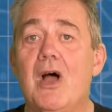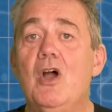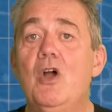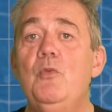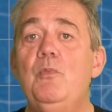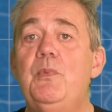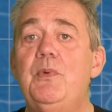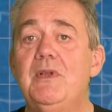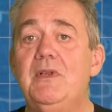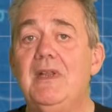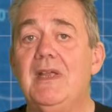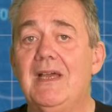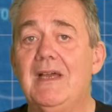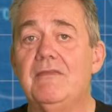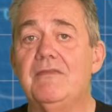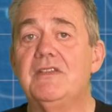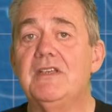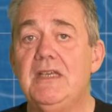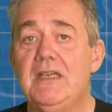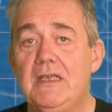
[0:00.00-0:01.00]
open
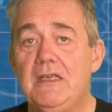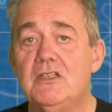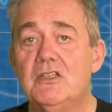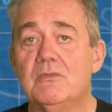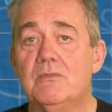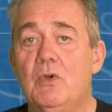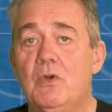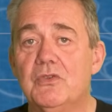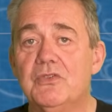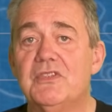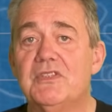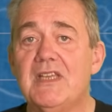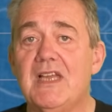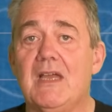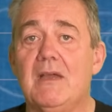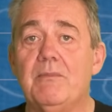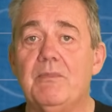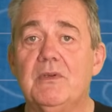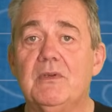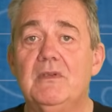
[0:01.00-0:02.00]
after each small
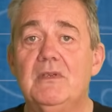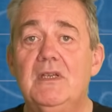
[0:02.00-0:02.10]
step.